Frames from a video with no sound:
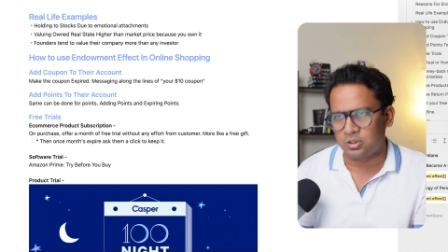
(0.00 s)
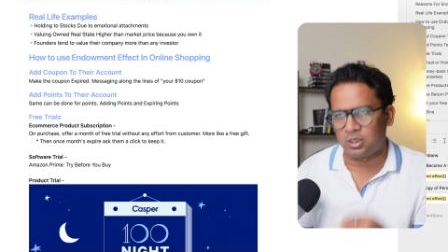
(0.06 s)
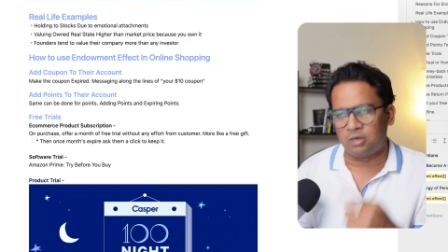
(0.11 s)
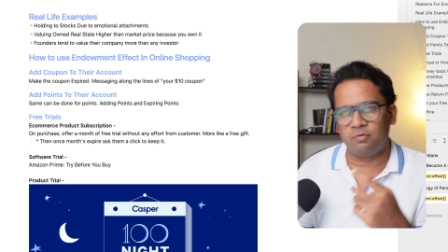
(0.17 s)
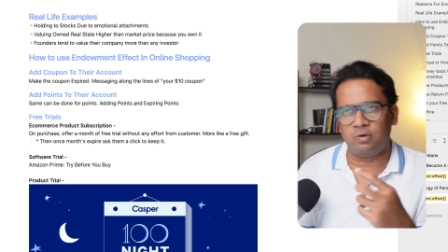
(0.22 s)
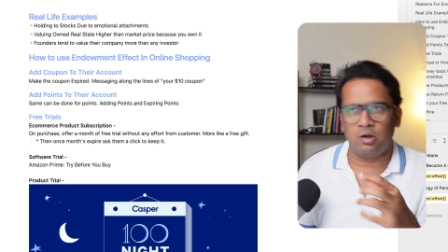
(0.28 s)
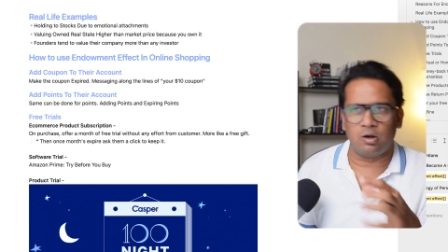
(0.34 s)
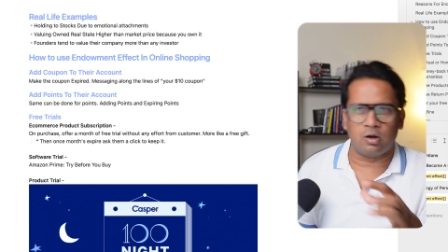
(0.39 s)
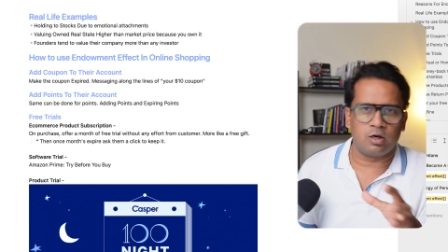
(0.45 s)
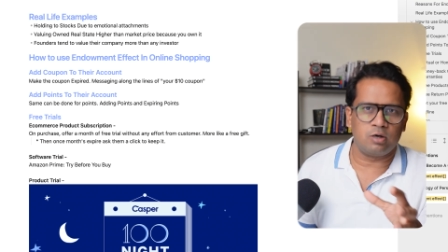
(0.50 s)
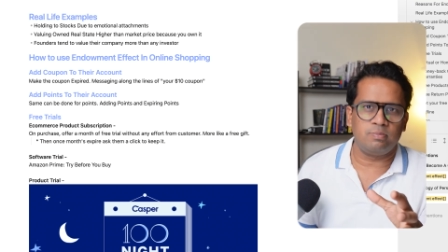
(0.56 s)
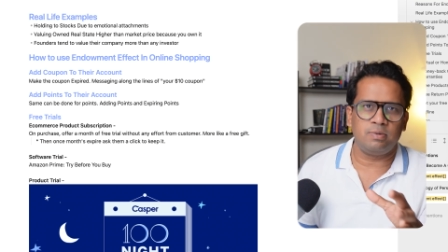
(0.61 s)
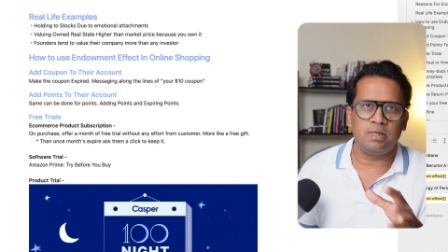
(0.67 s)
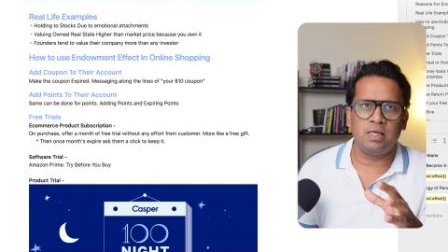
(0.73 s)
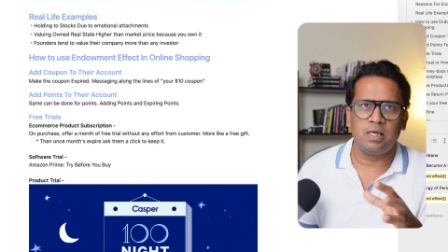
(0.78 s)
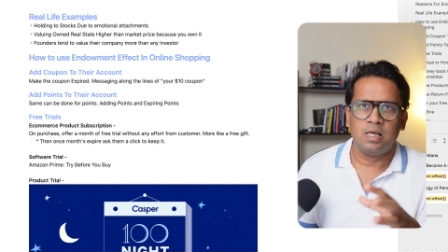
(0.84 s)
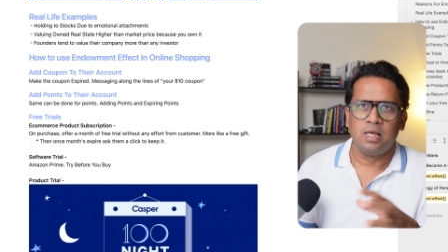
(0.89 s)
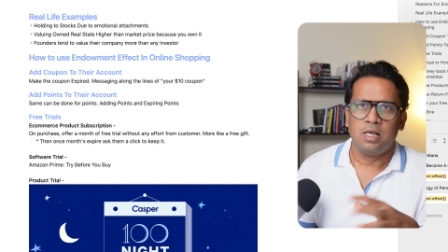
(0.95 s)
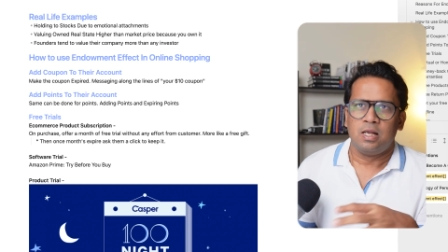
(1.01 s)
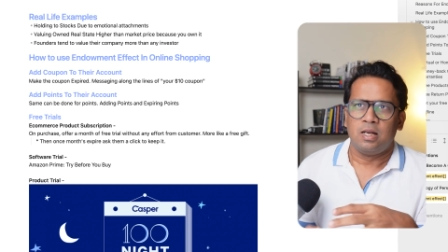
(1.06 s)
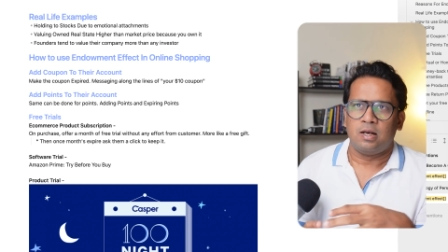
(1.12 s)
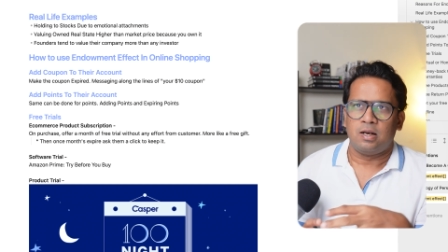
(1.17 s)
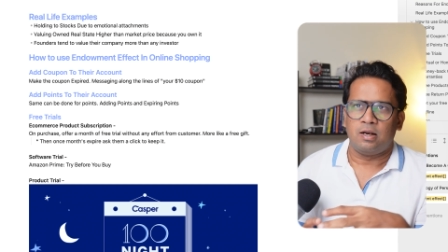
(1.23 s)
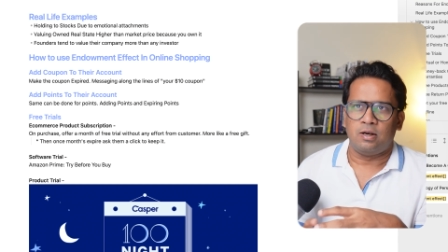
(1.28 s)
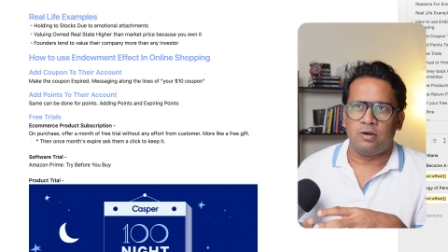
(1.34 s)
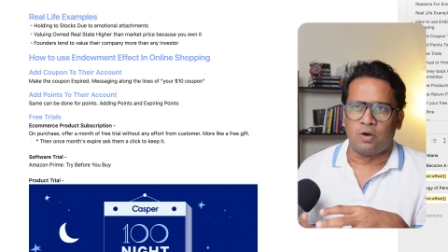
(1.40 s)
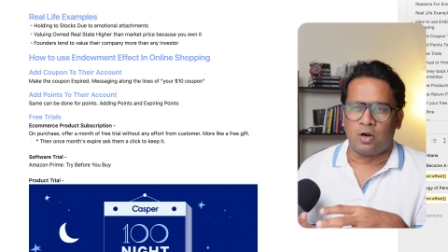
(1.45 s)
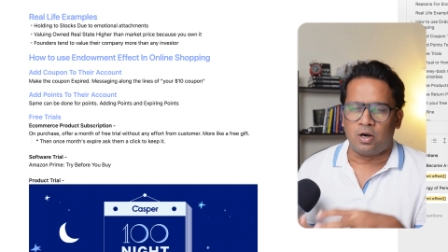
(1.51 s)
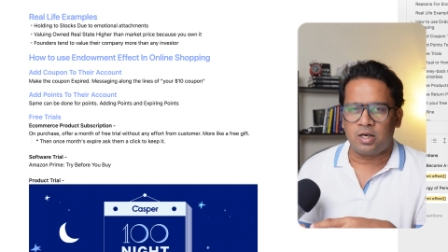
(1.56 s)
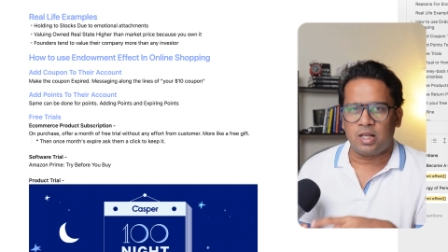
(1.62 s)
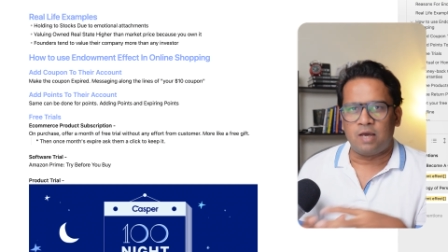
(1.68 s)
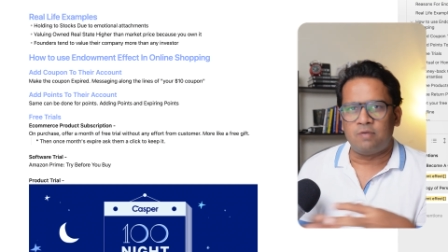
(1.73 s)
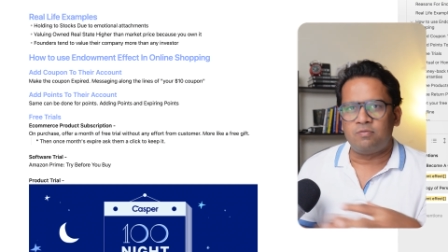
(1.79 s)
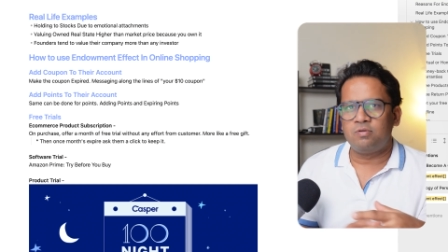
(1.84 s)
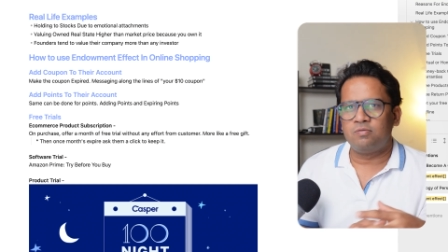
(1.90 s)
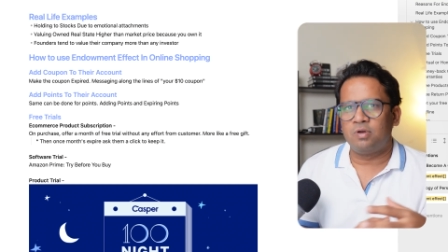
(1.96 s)
It will not be, not
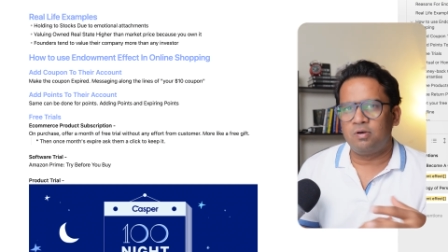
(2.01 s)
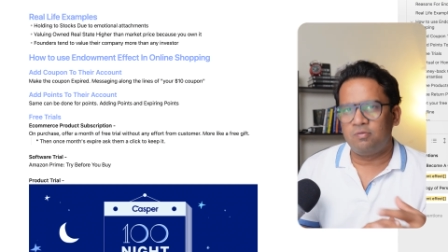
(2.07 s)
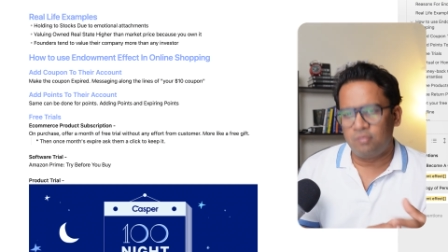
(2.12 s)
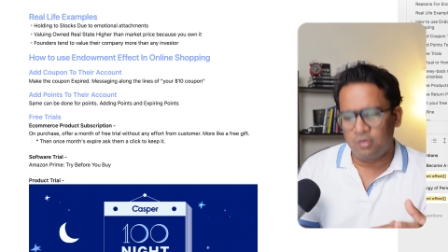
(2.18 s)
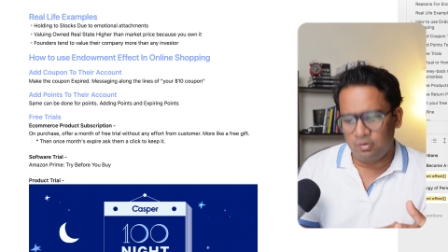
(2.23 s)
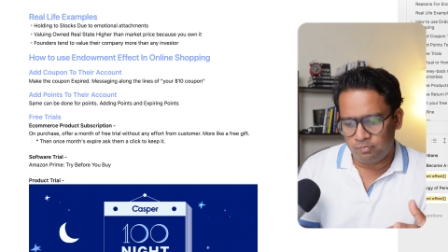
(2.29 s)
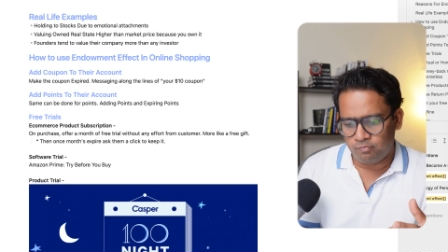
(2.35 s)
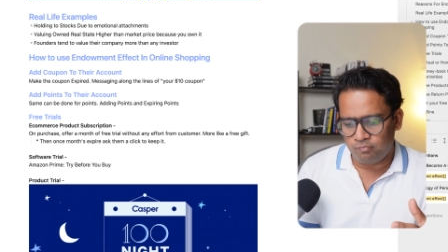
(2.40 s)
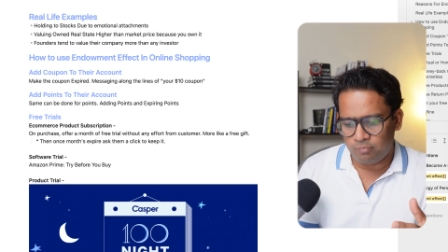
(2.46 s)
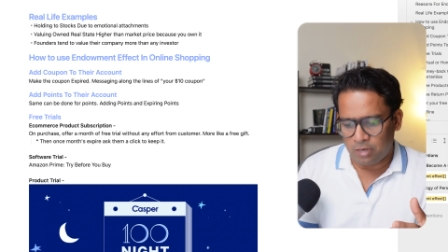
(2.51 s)
everyone will